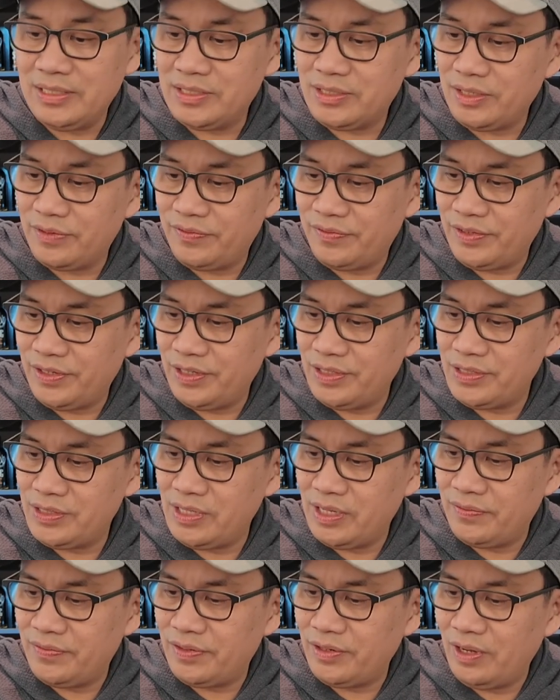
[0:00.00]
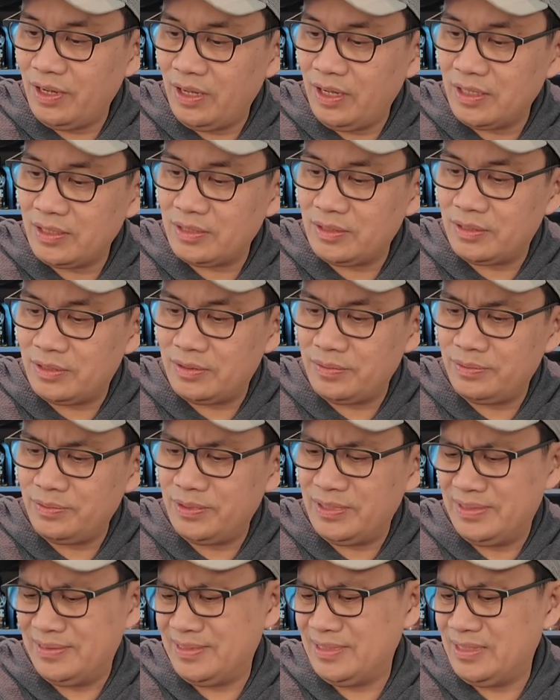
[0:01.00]
This is our first Hoverhawk, or
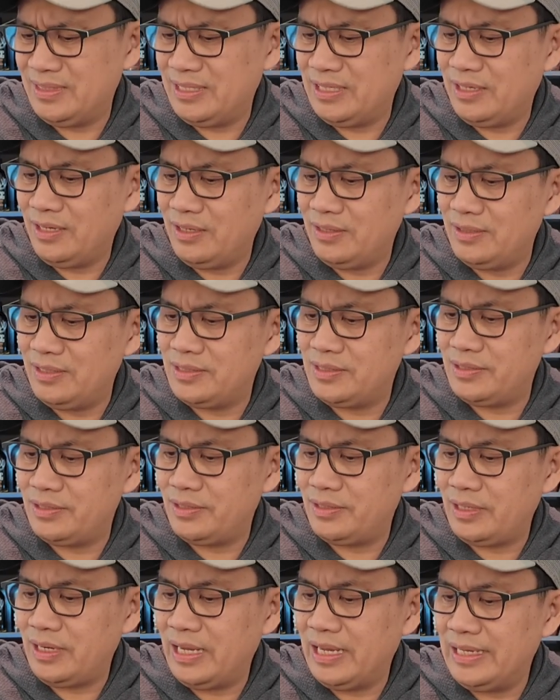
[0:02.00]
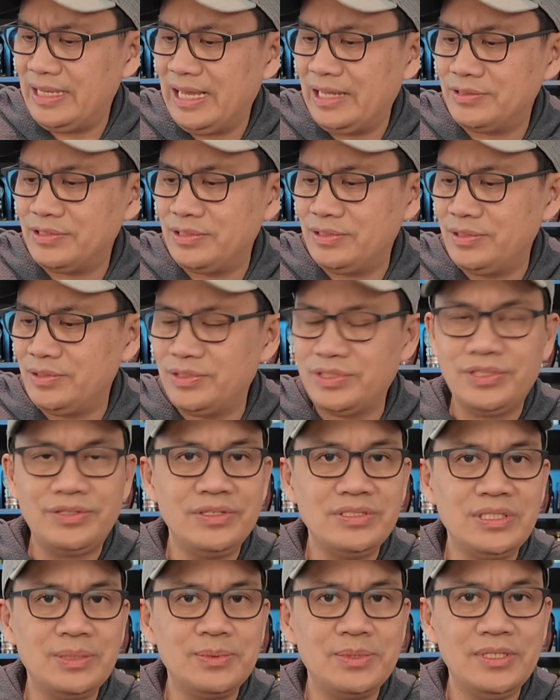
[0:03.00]
what they call this, their high altitude
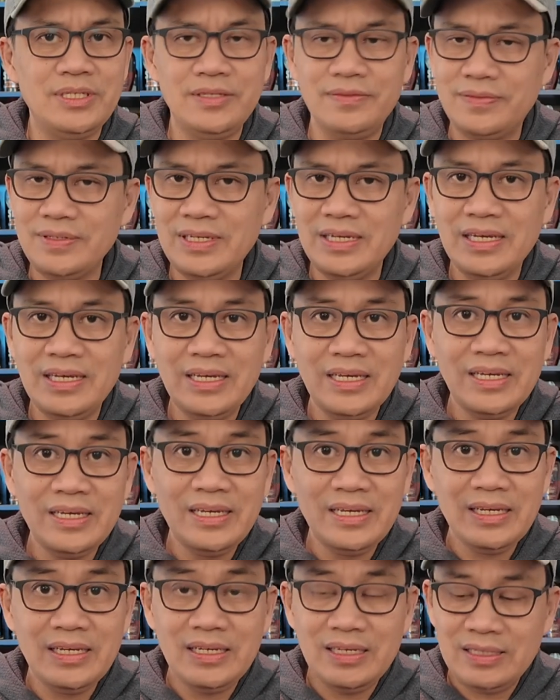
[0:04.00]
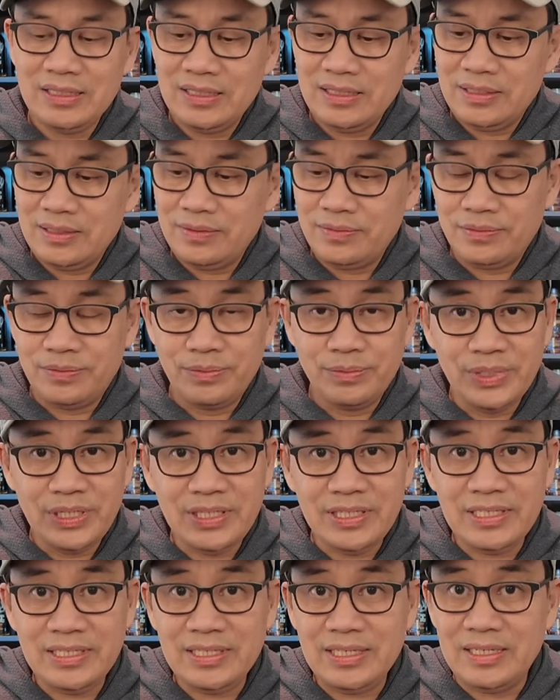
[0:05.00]
series, I believe.
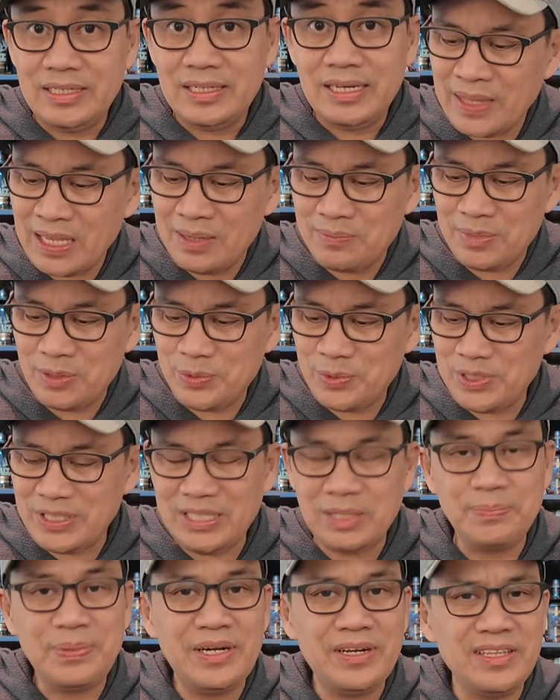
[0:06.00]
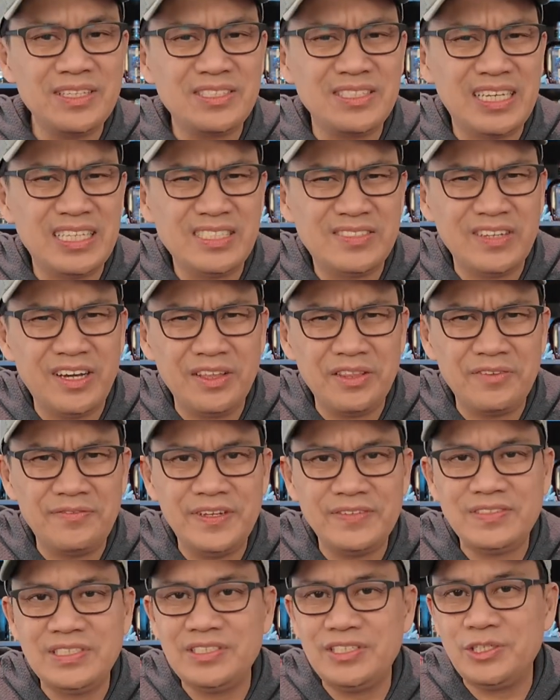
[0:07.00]
Really good. But we're gonna compare this against other
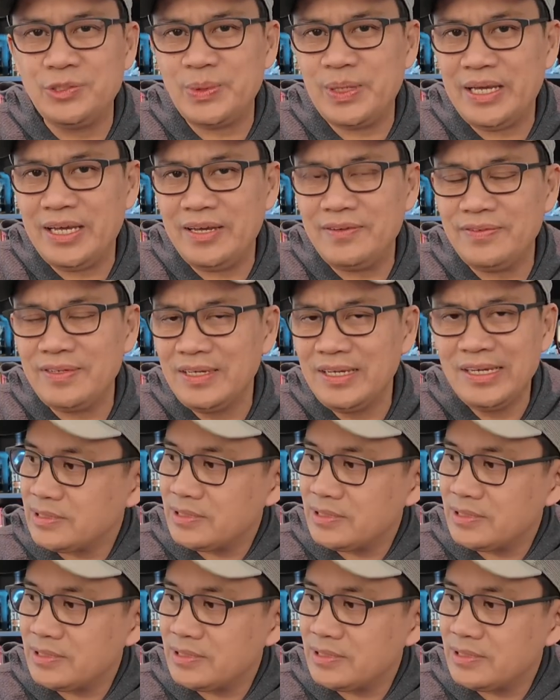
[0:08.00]
15 years we have.